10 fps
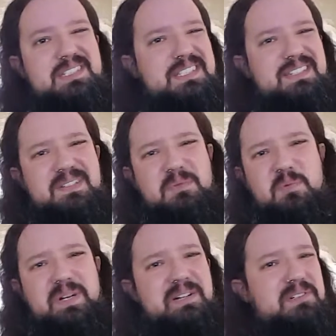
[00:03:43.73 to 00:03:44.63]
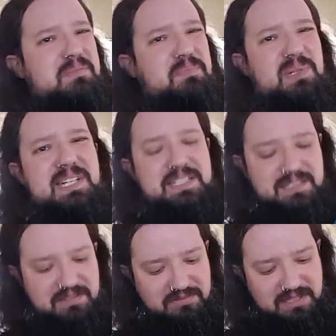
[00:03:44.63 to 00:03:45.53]
It's a weird
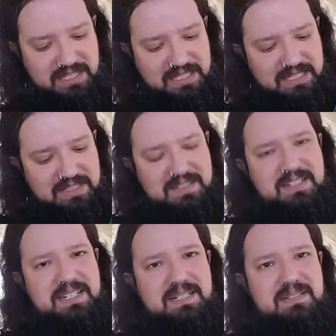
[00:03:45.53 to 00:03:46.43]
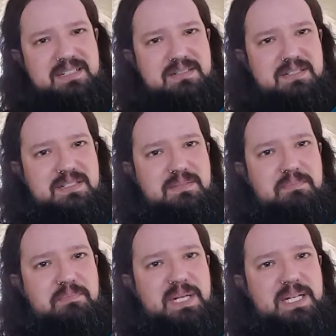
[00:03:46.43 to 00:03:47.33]
blend of like inside
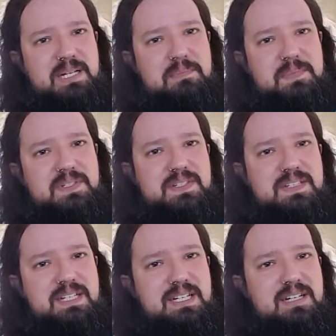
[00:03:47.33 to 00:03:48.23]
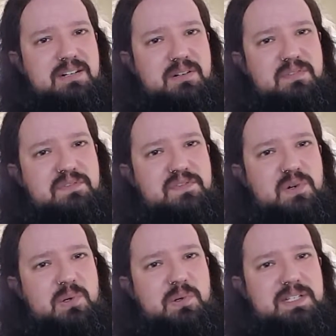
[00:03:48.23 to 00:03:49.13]
pickups or
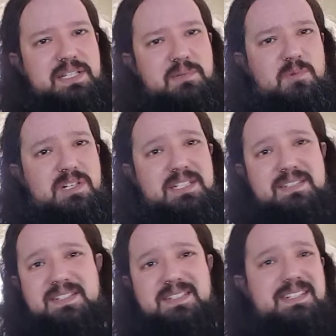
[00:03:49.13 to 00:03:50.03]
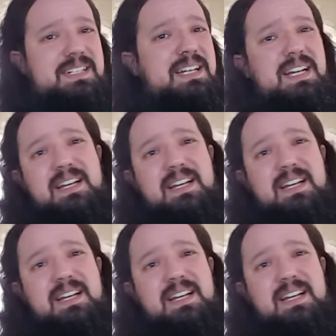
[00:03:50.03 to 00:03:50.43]
full and then one inside.